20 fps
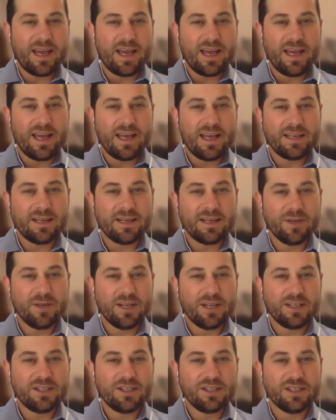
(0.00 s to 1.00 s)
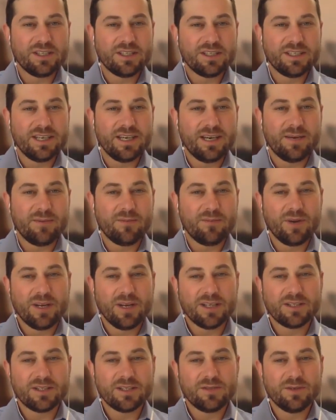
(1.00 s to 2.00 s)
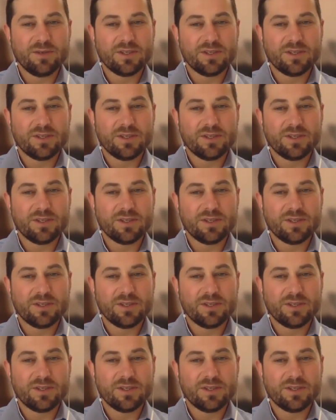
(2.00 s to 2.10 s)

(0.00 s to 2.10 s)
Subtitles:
And I'm going to just bring us to a